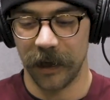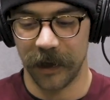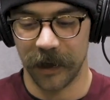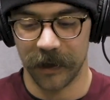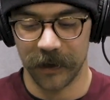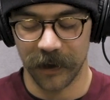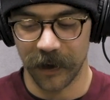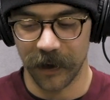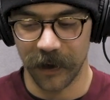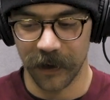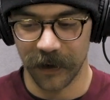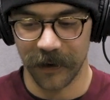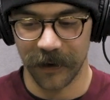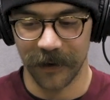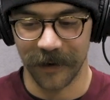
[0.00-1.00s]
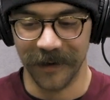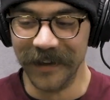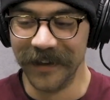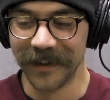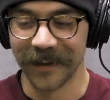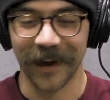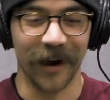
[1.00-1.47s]
And I
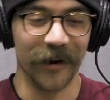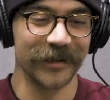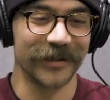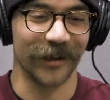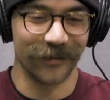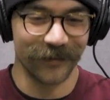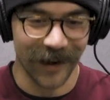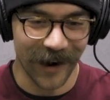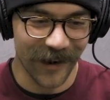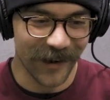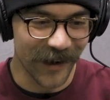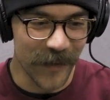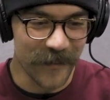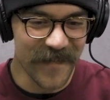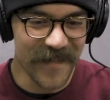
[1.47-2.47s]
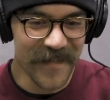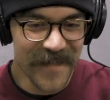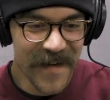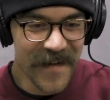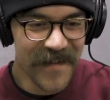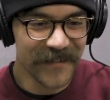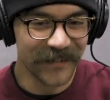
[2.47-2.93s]
was all fired up.
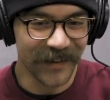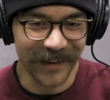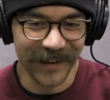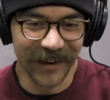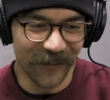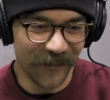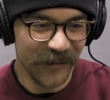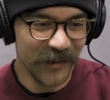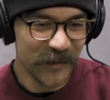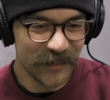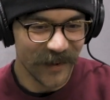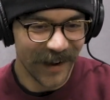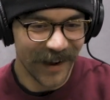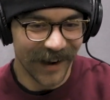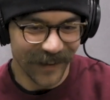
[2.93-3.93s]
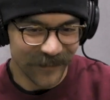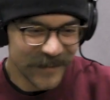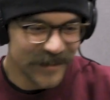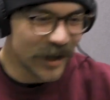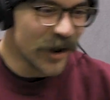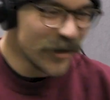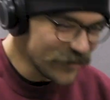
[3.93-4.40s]
Like going to the pit, I'm
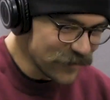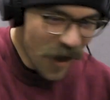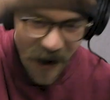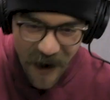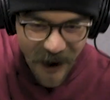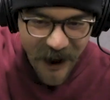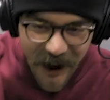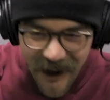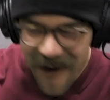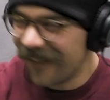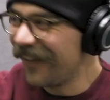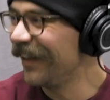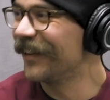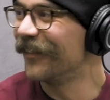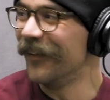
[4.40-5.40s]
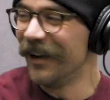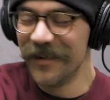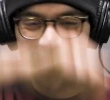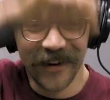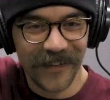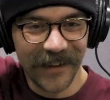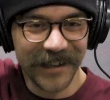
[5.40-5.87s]
just like, like
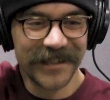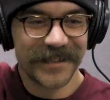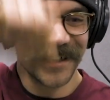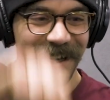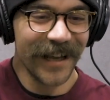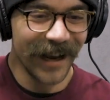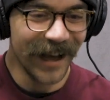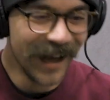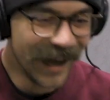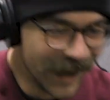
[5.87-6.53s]
windmilling and shit.